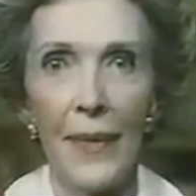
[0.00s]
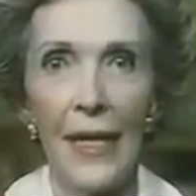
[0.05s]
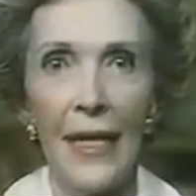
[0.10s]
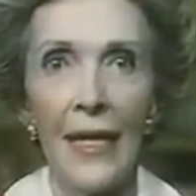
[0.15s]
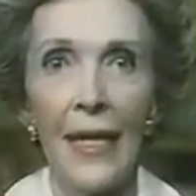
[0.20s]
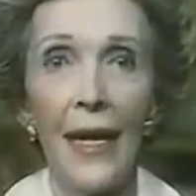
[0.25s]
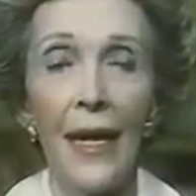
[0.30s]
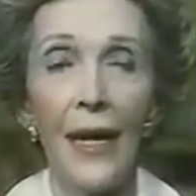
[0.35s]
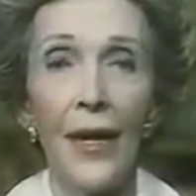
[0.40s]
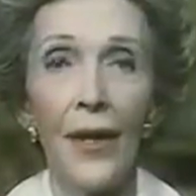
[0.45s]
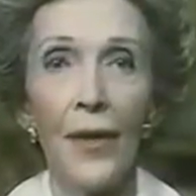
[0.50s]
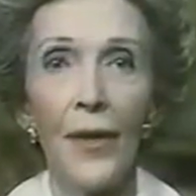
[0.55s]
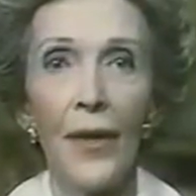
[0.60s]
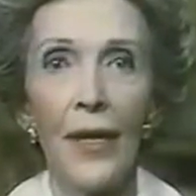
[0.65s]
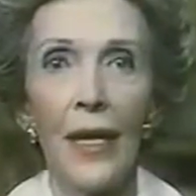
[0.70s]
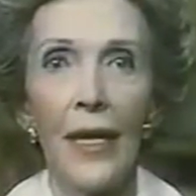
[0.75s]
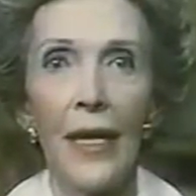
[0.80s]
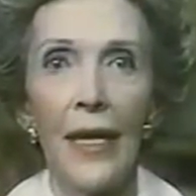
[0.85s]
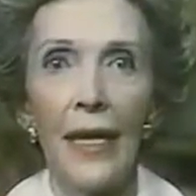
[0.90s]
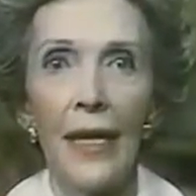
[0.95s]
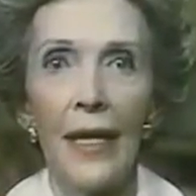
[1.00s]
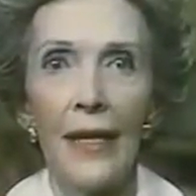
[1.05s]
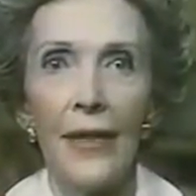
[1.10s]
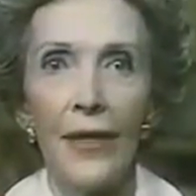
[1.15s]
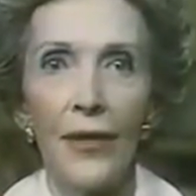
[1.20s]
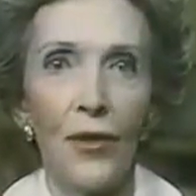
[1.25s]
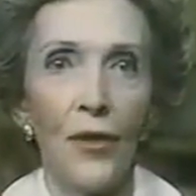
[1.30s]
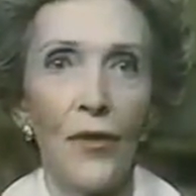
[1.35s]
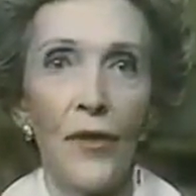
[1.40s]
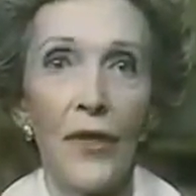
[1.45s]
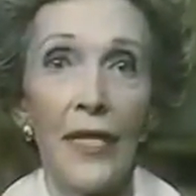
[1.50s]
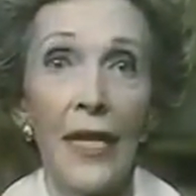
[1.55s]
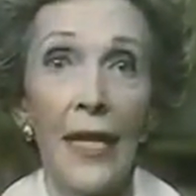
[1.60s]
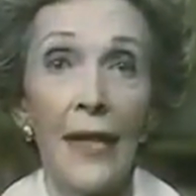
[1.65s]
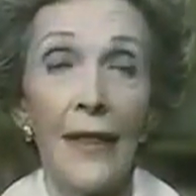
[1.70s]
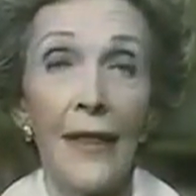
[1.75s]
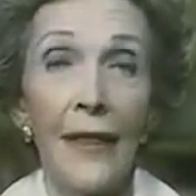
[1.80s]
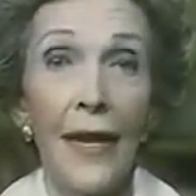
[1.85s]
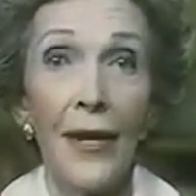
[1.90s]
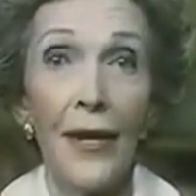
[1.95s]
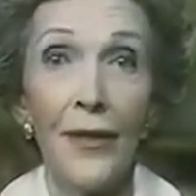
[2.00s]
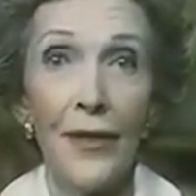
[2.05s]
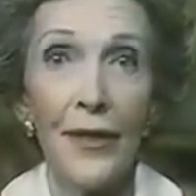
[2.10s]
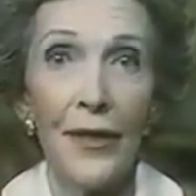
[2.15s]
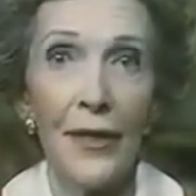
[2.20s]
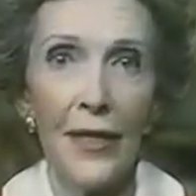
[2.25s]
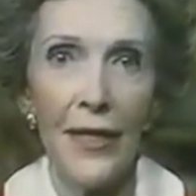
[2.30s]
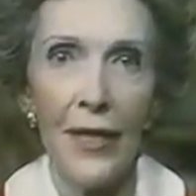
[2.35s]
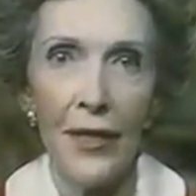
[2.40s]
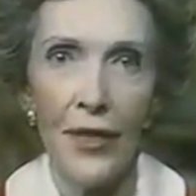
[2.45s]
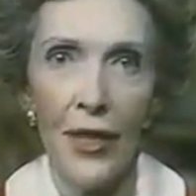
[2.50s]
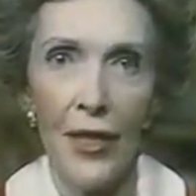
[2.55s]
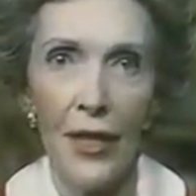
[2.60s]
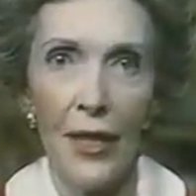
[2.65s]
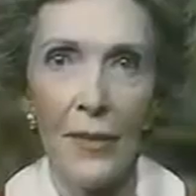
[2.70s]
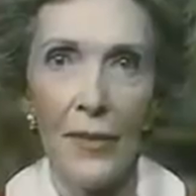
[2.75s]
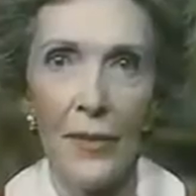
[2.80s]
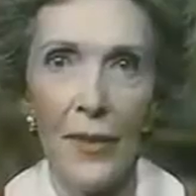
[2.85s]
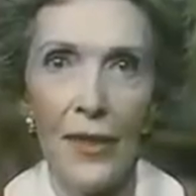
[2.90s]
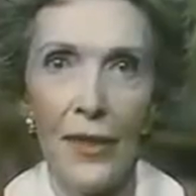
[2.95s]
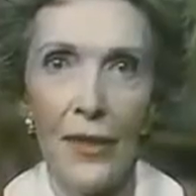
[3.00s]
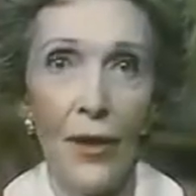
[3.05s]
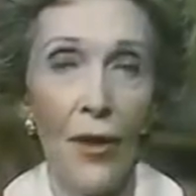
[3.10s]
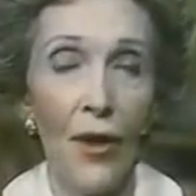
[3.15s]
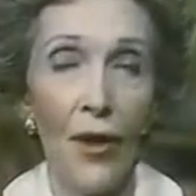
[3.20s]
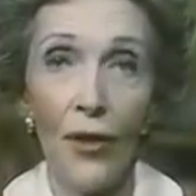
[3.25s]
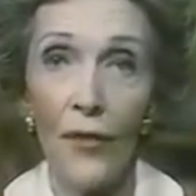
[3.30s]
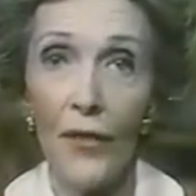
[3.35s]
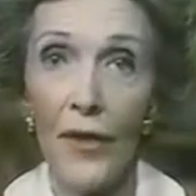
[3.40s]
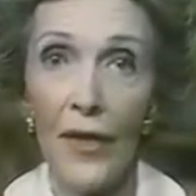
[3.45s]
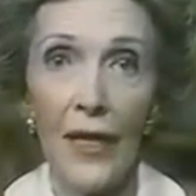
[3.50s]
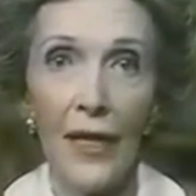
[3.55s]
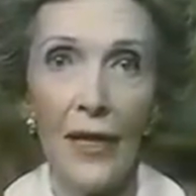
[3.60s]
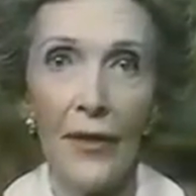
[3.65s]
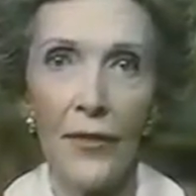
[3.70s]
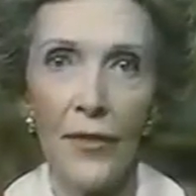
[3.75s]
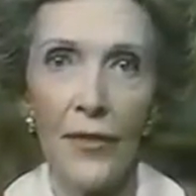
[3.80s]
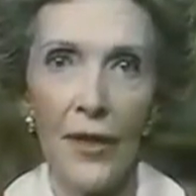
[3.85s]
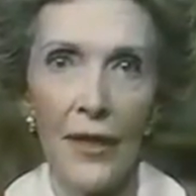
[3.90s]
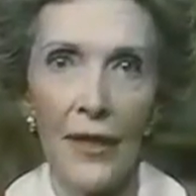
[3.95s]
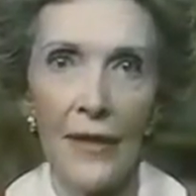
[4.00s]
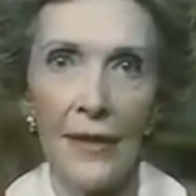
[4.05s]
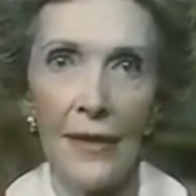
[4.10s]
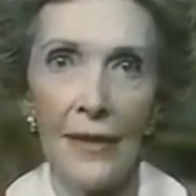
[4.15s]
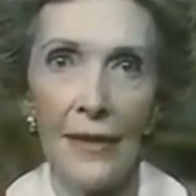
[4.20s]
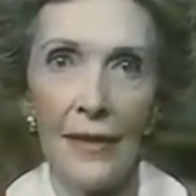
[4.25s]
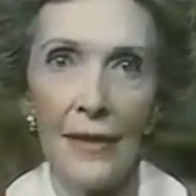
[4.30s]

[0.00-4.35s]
and now there are over 10,000 such clubs all over the country.